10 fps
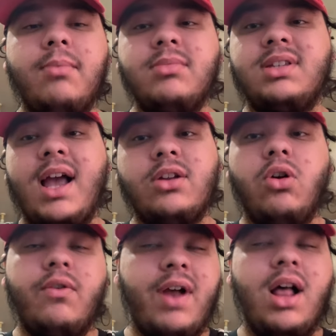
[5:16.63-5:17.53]
Zach
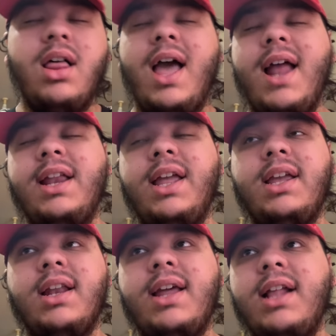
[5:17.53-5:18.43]
Norvell, and he
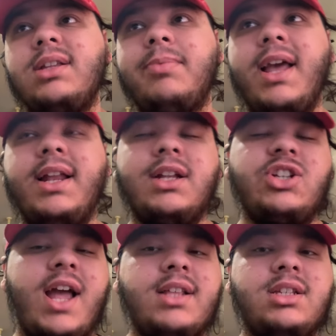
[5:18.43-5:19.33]
can end up getting a
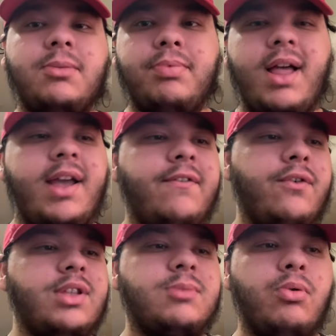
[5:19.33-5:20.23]
chance to play
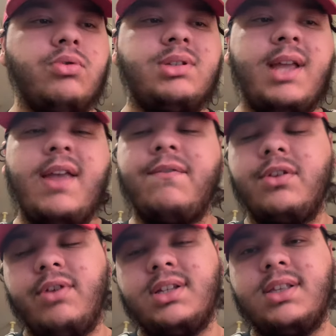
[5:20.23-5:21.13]
for this Bulls team for
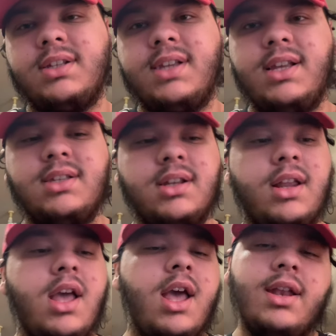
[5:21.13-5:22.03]
the rest of the season.
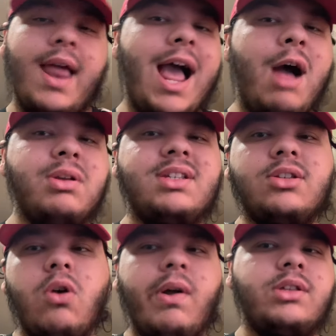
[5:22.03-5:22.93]
Now, how is this
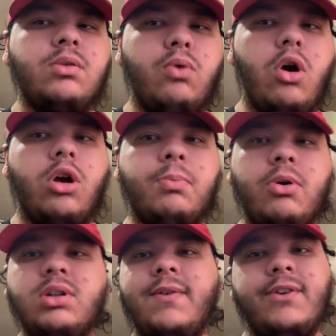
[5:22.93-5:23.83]
going to work?
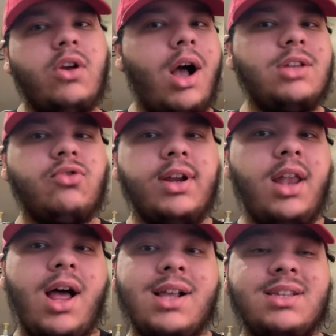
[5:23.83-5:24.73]
Because if you guys
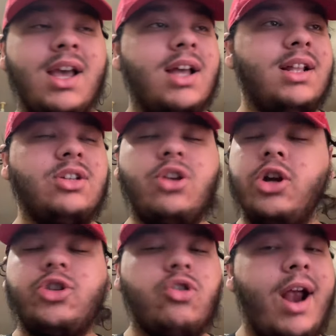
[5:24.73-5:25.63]
realize, there's no
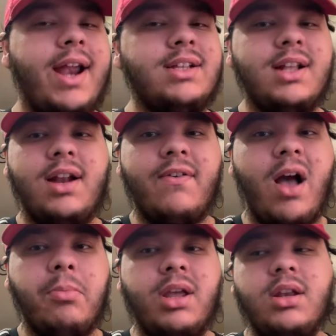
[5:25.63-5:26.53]
trades that have
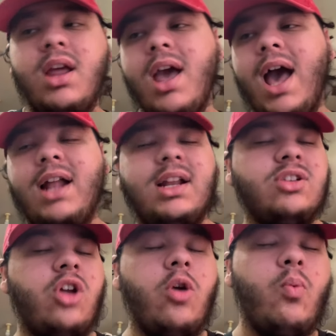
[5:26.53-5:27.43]
come in and
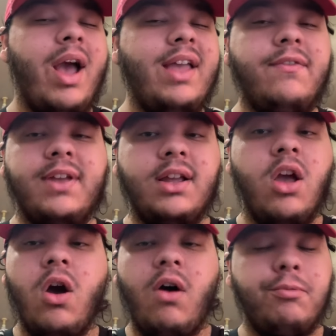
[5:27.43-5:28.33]
there's no
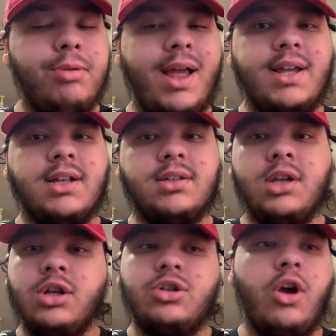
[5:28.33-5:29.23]
waiving of players.
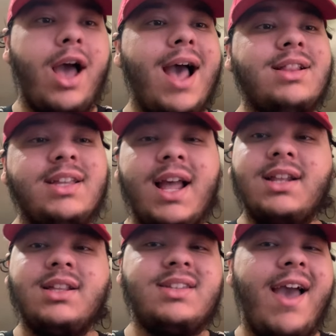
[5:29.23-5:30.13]
So at the end
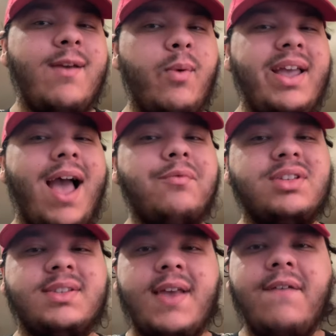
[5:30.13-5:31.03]
of the day, we have
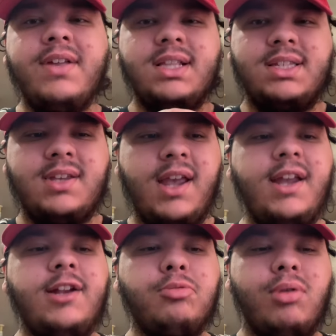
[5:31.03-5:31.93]

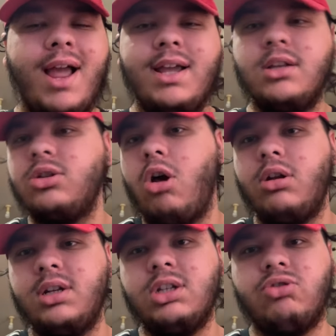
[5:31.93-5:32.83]
17 players
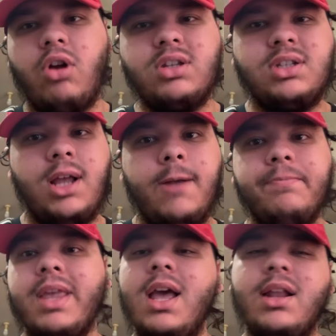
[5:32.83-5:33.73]
on this roster.
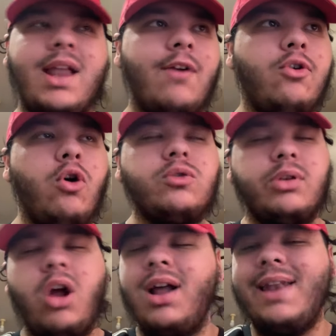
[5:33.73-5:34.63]
Now, of course, we're
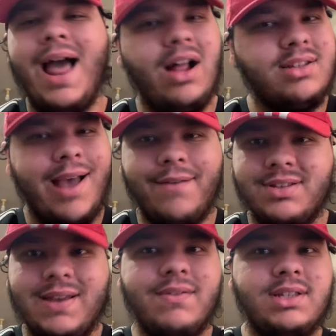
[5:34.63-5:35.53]
not allowed to have
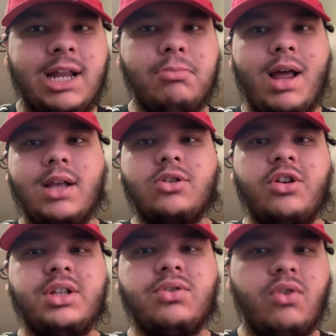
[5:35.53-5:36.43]
17 players
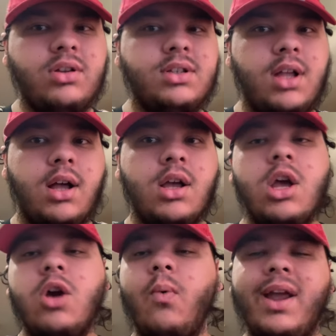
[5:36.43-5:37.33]
on this roster.
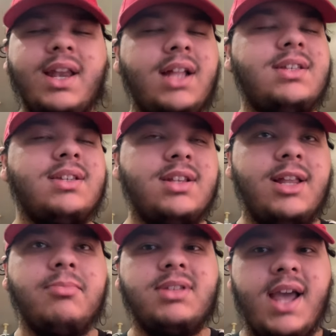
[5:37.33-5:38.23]
We need to
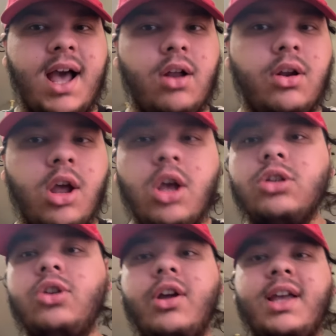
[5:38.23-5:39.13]
slim down.
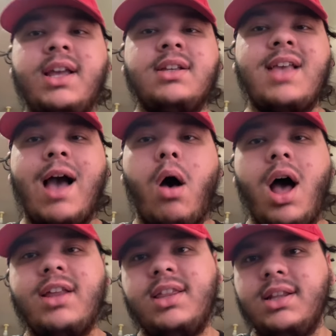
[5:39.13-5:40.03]
So here's how
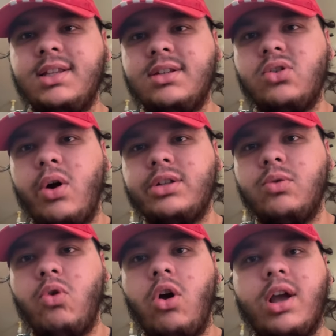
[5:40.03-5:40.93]
I think this is going to
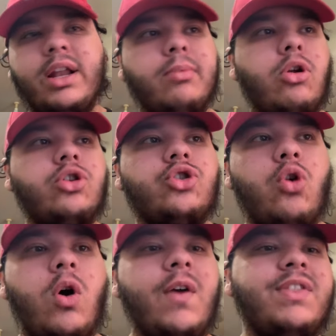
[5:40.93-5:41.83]
work. And I'm not
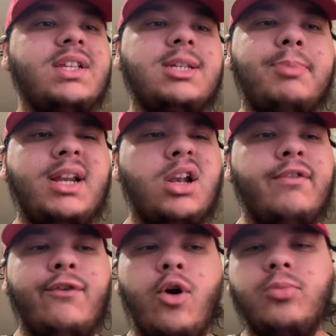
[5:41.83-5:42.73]
sure if this has been
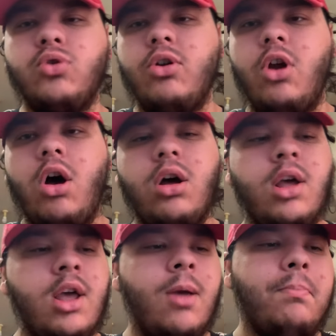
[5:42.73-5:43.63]
confirmed or not,
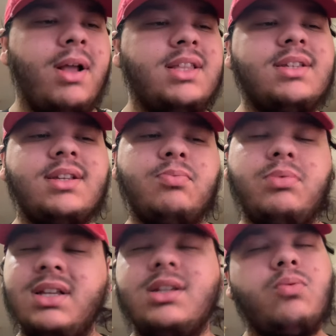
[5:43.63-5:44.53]
but this
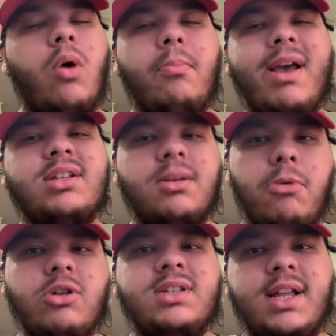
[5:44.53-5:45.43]
is what makes the
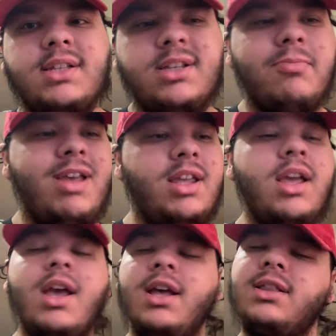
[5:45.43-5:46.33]
most sense to me.
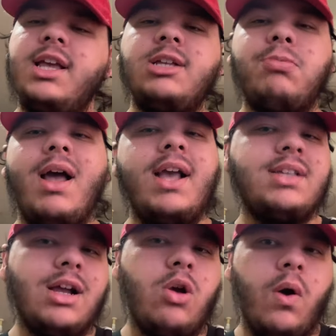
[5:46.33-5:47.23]
These players
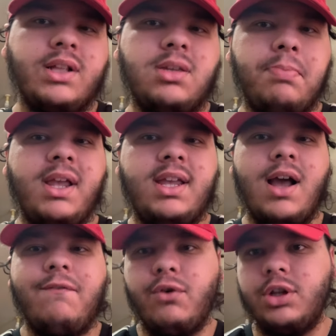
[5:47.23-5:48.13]
are going to be
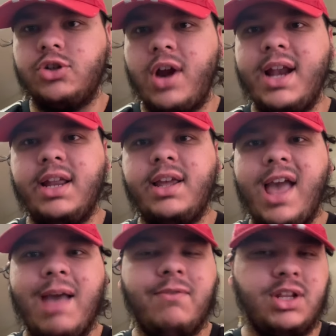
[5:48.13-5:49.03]
here for the training
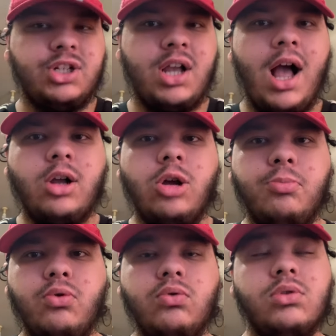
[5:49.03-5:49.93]
camp for the Chicago
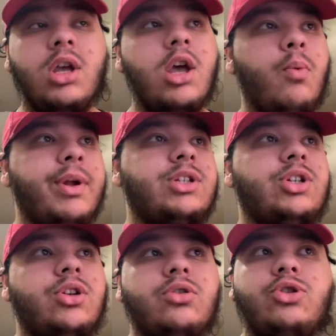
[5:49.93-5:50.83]
Bulls,
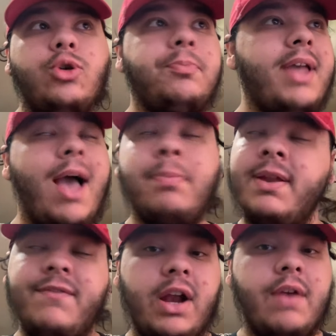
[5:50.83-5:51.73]
which should be
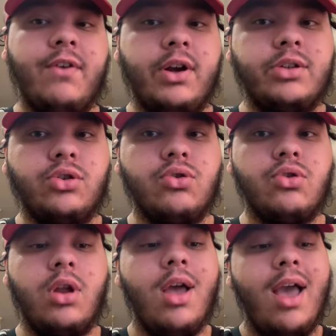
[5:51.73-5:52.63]
happening very, very
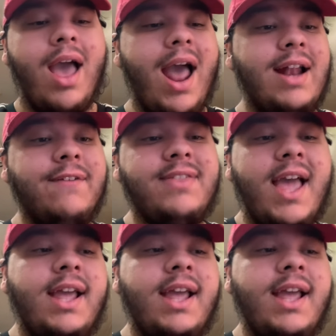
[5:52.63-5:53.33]
soon. And if